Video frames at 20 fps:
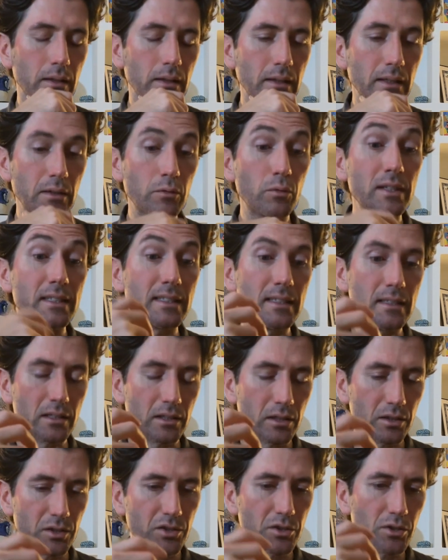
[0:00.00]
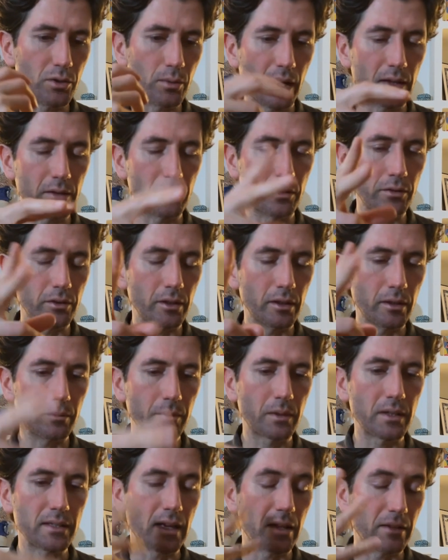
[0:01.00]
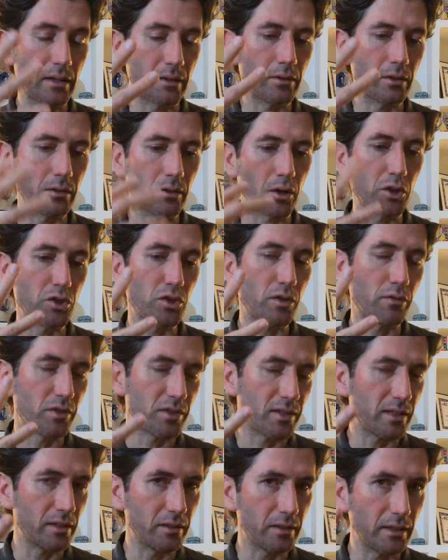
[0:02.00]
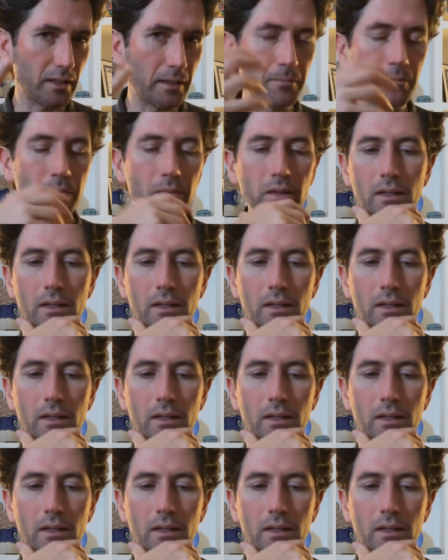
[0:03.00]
in recent years to either of their, because now they have a larger facility,